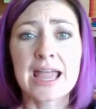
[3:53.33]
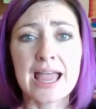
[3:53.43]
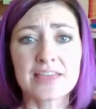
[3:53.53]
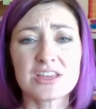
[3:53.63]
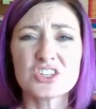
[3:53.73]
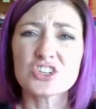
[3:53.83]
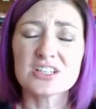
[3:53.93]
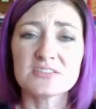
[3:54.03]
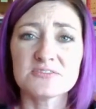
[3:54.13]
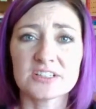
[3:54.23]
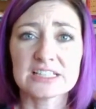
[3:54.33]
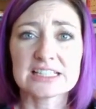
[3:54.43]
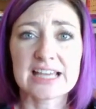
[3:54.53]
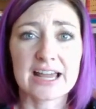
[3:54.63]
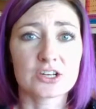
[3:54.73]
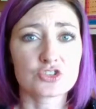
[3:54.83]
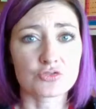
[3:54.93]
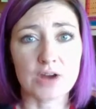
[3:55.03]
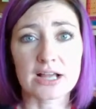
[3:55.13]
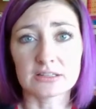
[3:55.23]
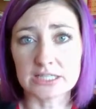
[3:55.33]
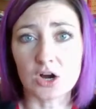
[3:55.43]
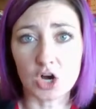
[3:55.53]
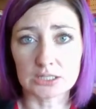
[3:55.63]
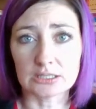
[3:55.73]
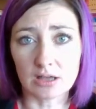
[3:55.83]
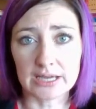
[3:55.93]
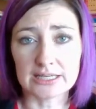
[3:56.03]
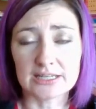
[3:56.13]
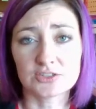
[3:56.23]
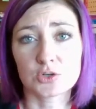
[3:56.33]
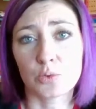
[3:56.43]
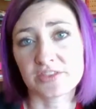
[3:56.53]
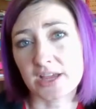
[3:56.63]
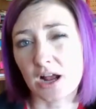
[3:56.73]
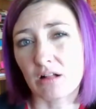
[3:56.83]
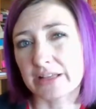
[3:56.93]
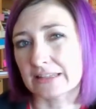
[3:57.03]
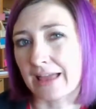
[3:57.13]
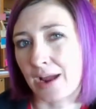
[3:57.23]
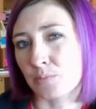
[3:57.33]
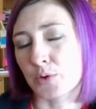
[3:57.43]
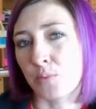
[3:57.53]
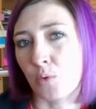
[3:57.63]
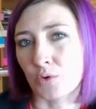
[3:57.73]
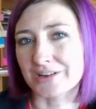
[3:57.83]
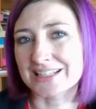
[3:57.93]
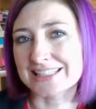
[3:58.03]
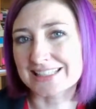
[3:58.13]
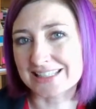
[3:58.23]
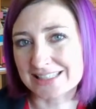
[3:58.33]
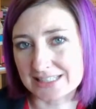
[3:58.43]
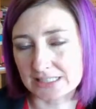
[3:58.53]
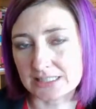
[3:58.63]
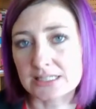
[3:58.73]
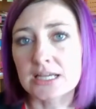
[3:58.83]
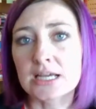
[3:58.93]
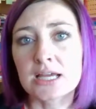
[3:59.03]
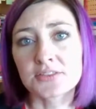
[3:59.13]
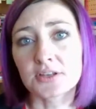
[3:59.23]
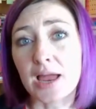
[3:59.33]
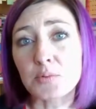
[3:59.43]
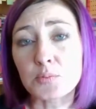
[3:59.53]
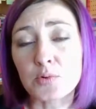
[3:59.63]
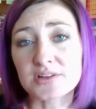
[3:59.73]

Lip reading: and then you're going to fill in data directly online into what they call a lab report assistant. The lab report